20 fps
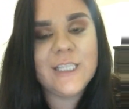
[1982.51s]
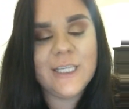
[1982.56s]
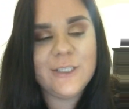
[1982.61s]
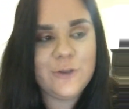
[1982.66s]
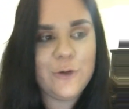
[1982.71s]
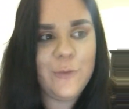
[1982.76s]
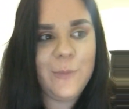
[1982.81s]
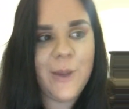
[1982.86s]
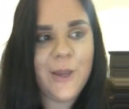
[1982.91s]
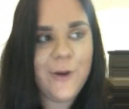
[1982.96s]

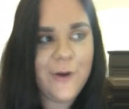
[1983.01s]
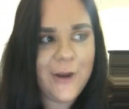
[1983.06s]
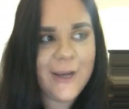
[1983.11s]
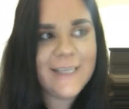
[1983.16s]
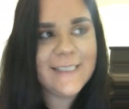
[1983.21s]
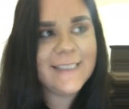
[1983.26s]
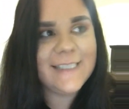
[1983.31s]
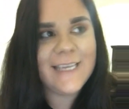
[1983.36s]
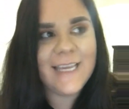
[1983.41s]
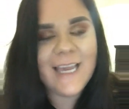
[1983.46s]
There's one
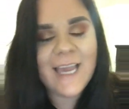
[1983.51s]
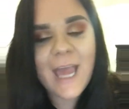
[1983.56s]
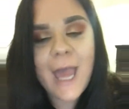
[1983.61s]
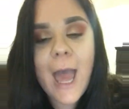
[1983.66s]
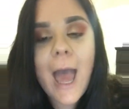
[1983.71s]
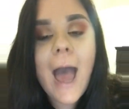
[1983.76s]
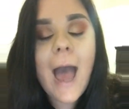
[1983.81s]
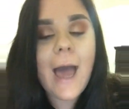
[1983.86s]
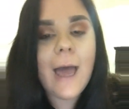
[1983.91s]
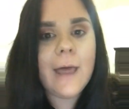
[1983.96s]
nurse that drove me
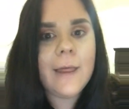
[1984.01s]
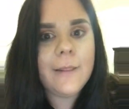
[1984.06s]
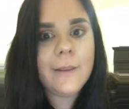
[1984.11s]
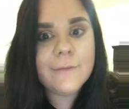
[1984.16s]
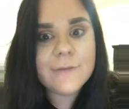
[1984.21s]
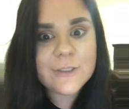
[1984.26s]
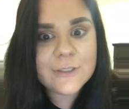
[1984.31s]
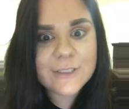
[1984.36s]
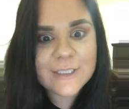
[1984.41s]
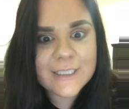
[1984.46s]

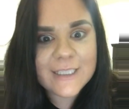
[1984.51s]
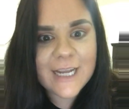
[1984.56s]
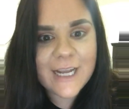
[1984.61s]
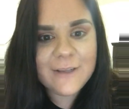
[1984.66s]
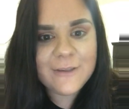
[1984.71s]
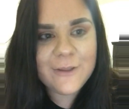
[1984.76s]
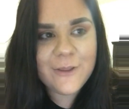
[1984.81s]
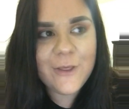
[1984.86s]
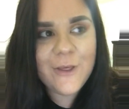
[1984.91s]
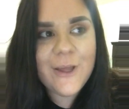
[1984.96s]
crazy.
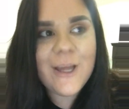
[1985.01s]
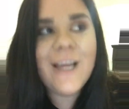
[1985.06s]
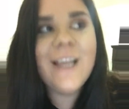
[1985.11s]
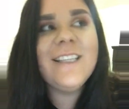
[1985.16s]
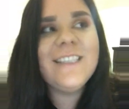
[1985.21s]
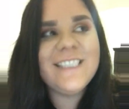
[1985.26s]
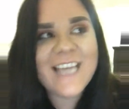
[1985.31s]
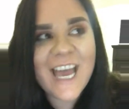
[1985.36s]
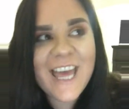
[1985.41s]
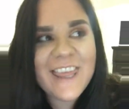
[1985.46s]
I loved her
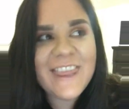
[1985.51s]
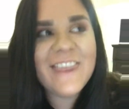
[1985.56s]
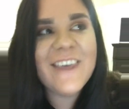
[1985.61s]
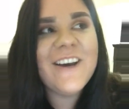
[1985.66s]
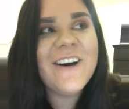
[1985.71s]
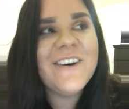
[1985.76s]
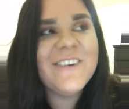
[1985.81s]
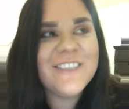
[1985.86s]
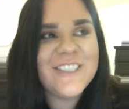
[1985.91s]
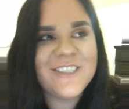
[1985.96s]
to death.
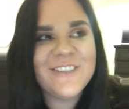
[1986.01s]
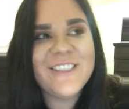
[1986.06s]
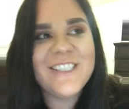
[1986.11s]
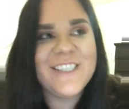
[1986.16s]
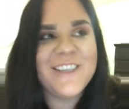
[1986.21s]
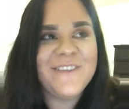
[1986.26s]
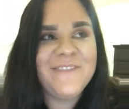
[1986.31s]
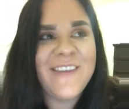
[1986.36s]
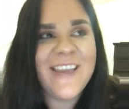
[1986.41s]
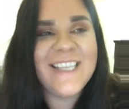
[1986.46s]

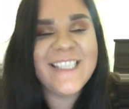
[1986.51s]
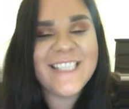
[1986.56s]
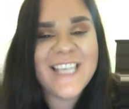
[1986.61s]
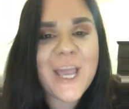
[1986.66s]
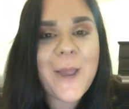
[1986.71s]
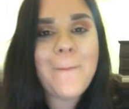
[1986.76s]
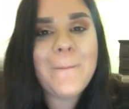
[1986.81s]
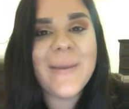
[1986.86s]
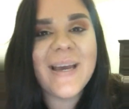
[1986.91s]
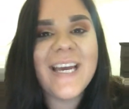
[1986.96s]
Though
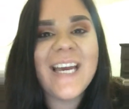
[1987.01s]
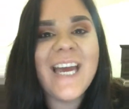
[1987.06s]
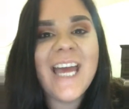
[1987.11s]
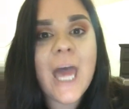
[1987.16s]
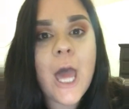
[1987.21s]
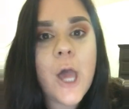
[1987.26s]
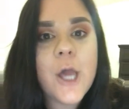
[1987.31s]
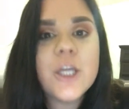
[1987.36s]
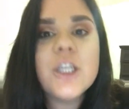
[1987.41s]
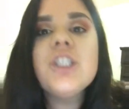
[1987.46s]
she was
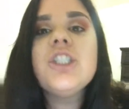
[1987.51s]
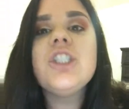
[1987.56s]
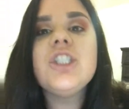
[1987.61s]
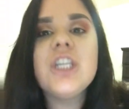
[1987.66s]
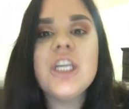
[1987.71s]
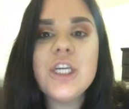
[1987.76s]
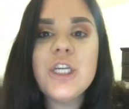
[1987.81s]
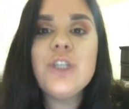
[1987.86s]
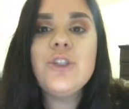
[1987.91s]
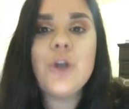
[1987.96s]
amazing,
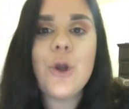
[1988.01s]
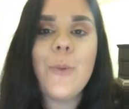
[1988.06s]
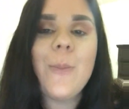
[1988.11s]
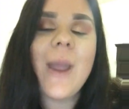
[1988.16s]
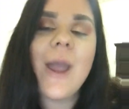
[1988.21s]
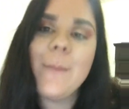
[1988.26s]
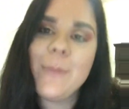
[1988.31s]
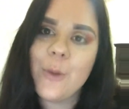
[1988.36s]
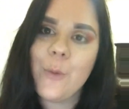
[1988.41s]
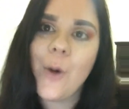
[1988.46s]
but
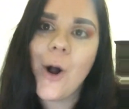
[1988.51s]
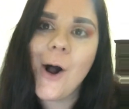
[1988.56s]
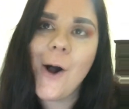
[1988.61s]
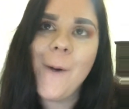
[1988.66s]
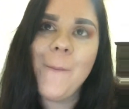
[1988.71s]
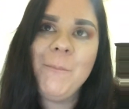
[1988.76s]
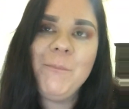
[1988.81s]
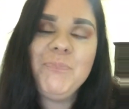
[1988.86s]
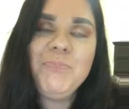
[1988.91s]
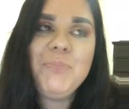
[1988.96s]
she
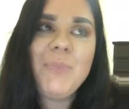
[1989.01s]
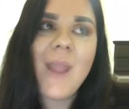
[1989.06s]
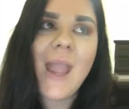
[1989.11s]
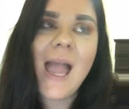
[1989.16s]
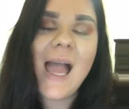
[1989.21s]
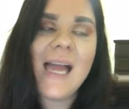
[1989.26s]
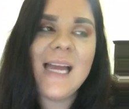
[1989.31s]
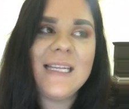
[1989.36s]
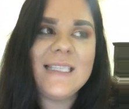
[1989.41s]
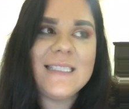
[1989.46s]
drove me up
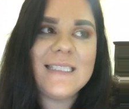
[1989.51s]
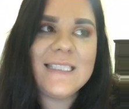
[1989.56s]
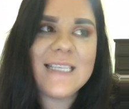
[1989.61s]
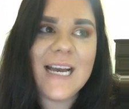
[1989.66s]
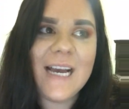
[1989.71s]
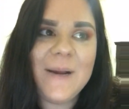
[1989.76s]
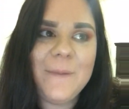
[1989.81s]
the wall.